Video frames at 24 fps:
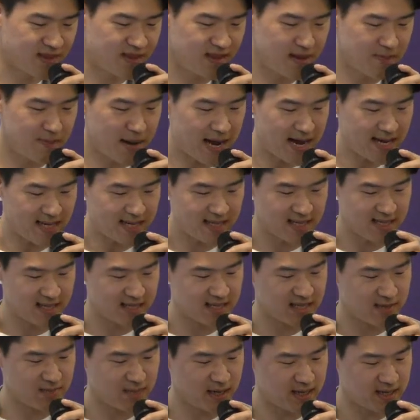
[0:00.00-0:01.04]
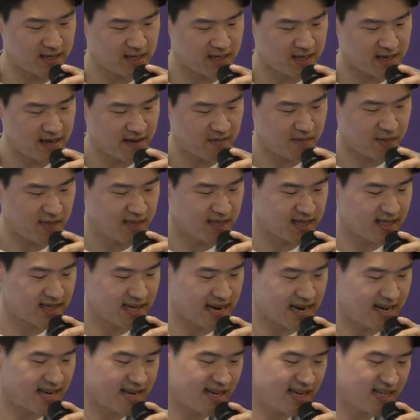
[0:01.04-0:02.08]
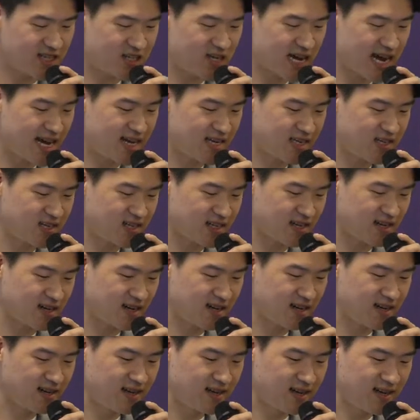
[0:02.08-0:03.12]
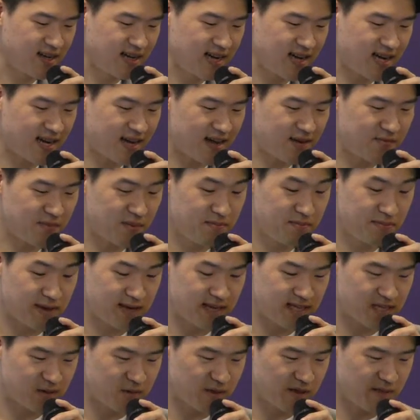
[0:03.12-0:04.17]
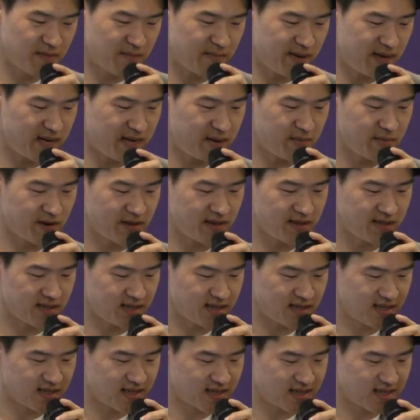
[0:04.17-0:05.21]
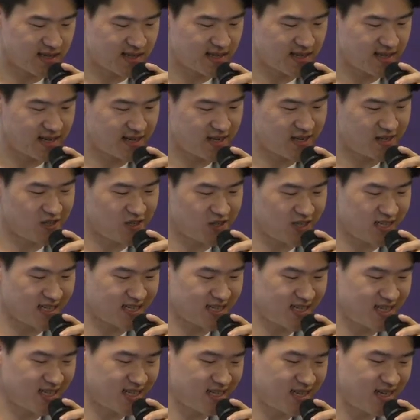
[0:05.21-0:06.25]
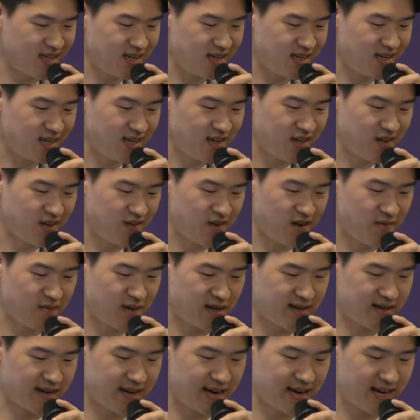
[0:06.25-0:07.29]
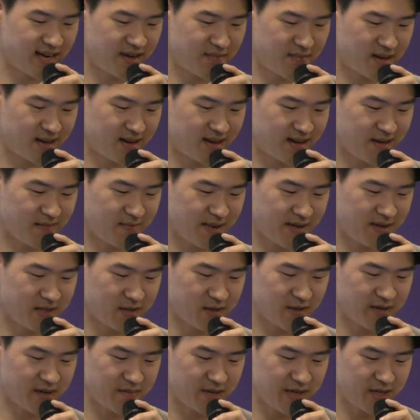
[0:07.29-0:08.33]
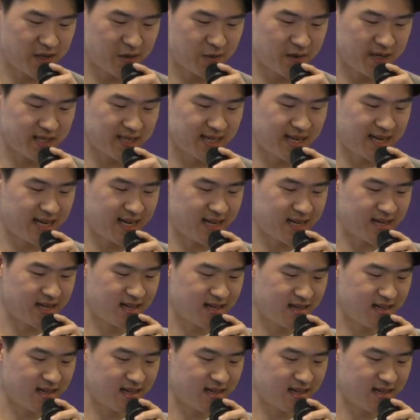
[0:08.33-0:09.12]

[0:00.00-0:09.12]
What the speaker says: The past 6 months have been exciting and challenging, and I've been blessed with many brothers and sisters here in GCC who have been guiding me and mentoring me towards God,